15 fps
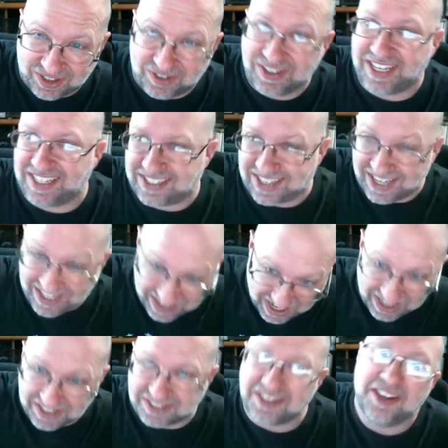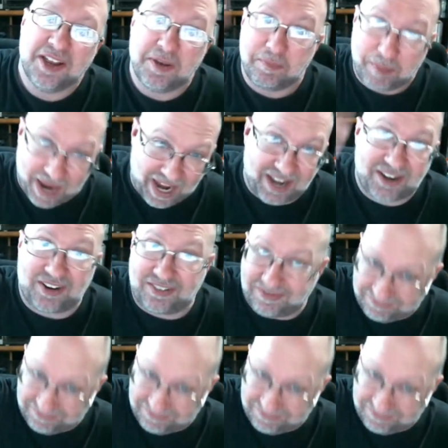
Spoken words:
and he said yes. Buyer